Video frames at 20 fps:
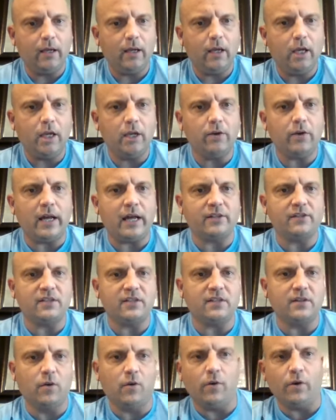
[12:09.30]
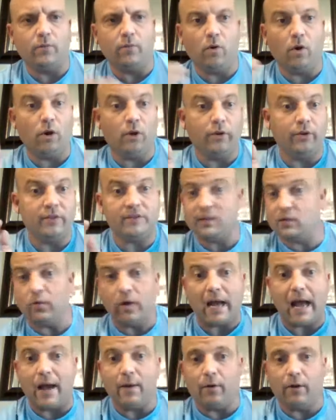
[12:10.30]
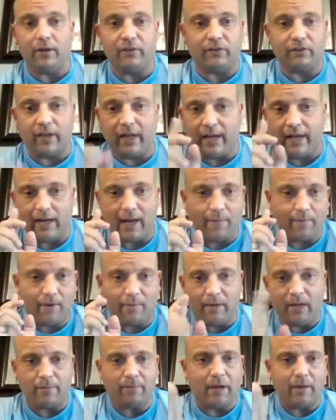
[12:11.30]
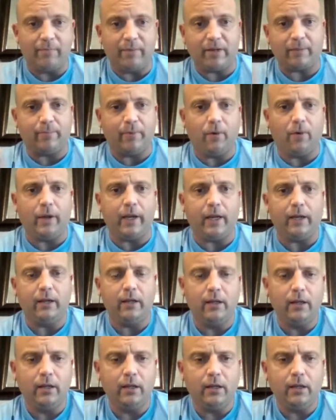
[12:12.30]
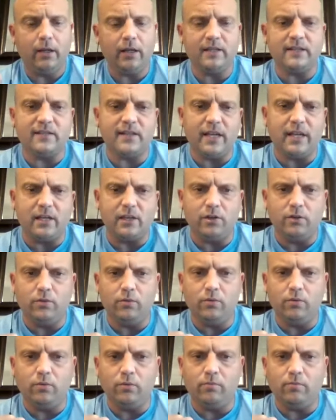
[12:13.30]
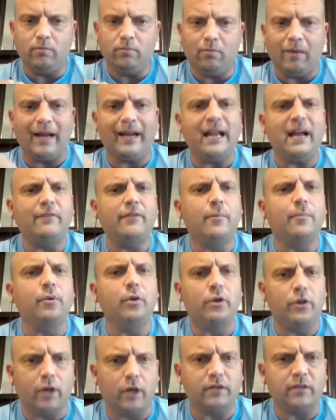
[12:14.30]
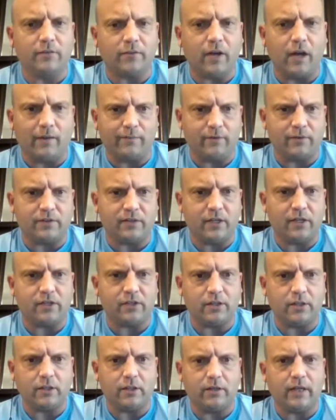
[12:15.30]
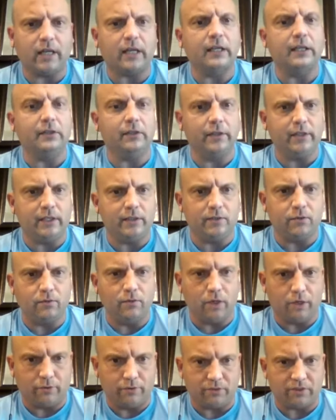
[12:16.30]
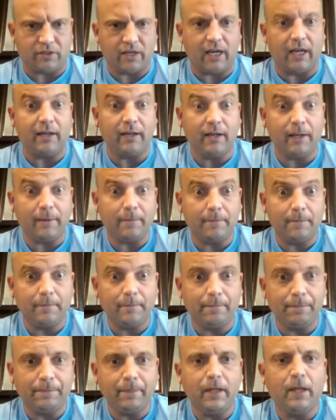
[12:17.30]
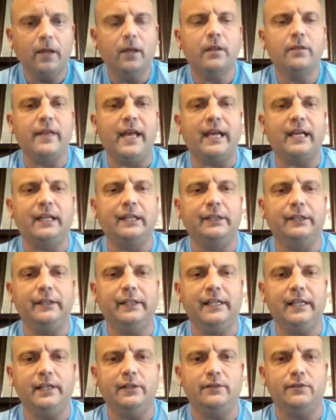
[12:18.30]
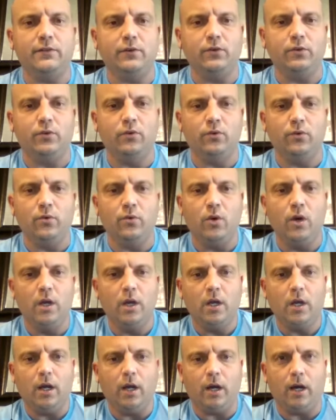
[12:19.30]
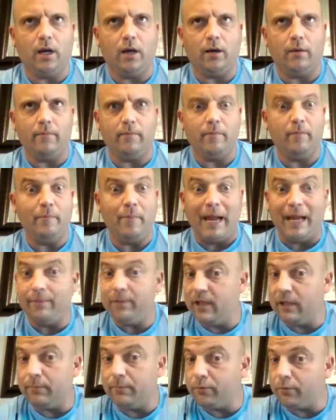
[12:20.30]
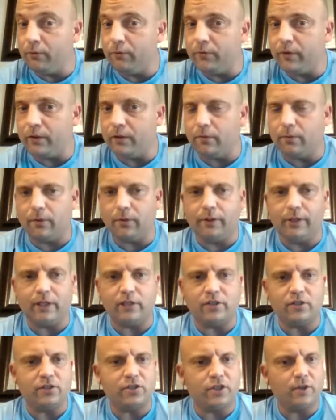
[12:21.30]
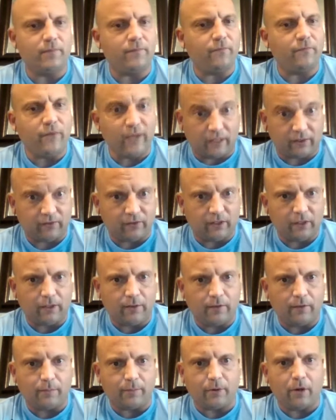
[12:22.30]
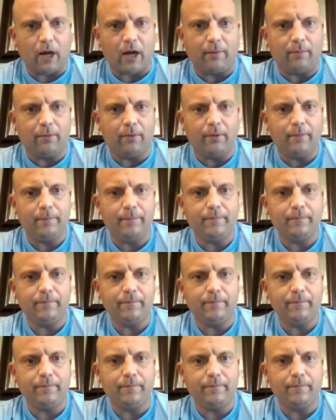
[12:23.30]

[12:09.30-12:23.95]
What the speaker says: you're not just going, well, this is what I want to say, and I'm going to make my big point. Instead, you might have a productive conversation that can lead to an understanding, that can lead to maybe improving the relationship, fixing the problem,